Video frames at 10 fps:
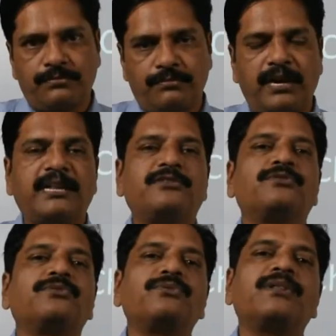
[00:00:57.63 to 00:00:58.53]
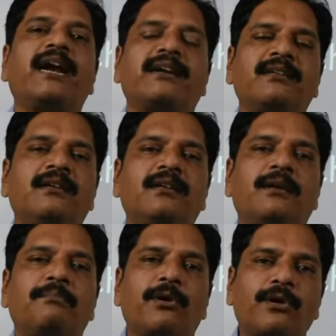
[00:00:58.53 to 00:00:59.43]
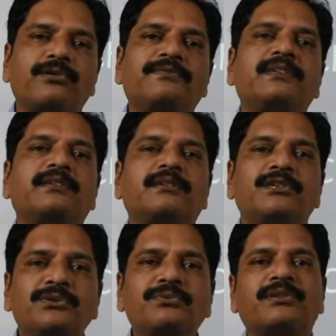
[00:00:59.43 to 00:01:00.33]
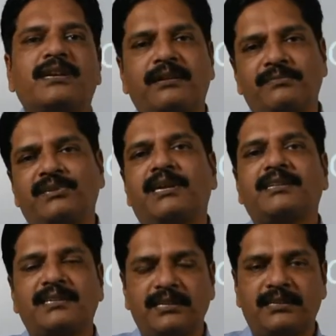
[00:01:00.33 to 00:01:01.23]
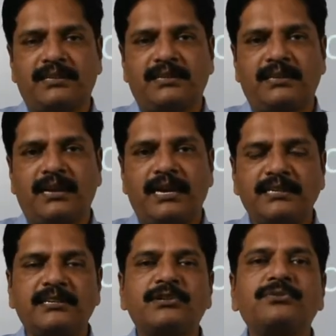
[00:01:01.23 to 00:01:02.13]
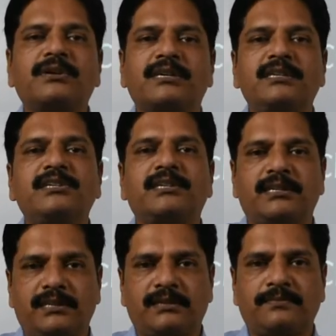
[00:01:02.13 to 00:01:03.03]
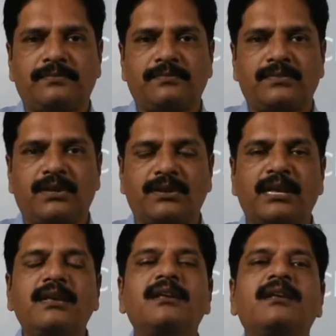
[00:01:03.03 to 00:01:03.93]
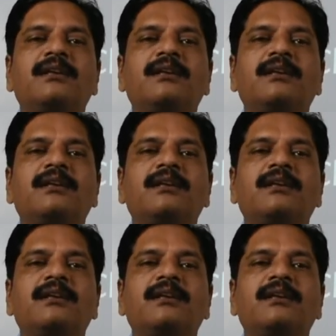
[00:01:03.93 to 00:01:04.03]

But as you know that because of this new circumstances and these new conditions, okay,